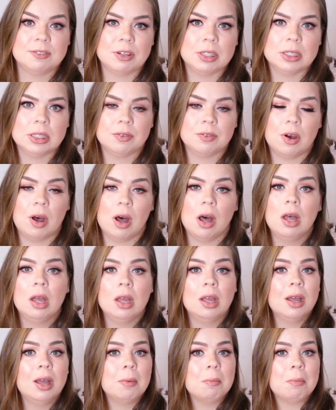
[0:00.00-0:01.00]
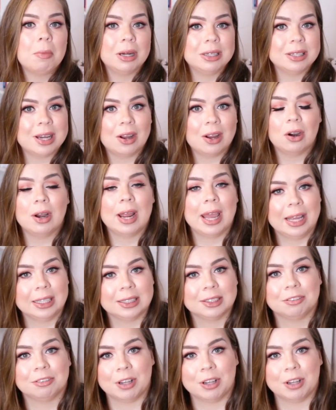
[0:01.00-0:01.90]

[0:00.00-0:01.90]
First of all, my daughter hates